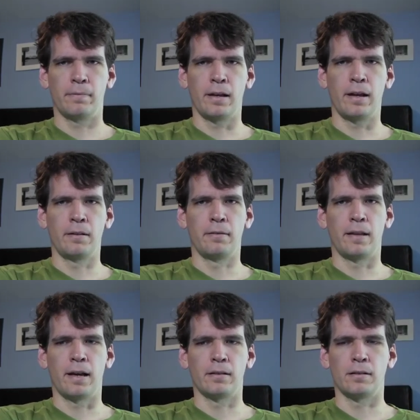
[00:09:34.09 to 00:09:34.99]
and
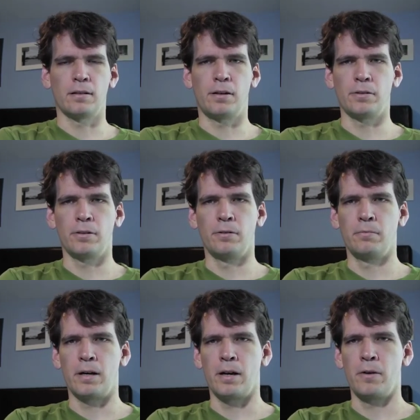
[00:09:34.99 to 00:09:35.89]
that's also
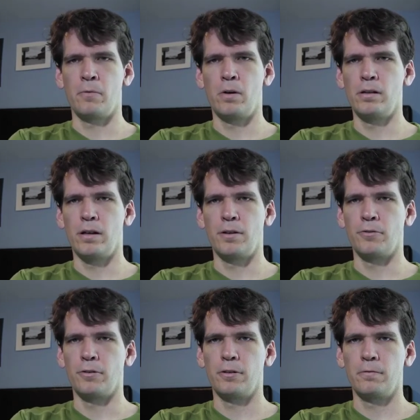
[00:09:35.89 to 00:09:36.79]
my one
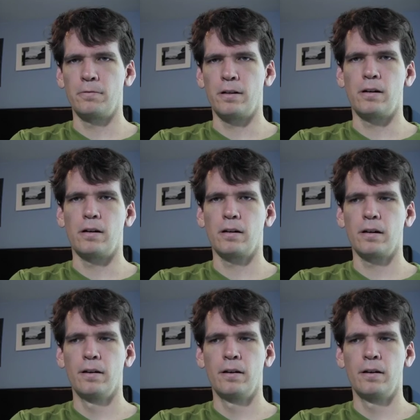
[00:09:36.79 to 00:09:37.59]
hundredth vlog.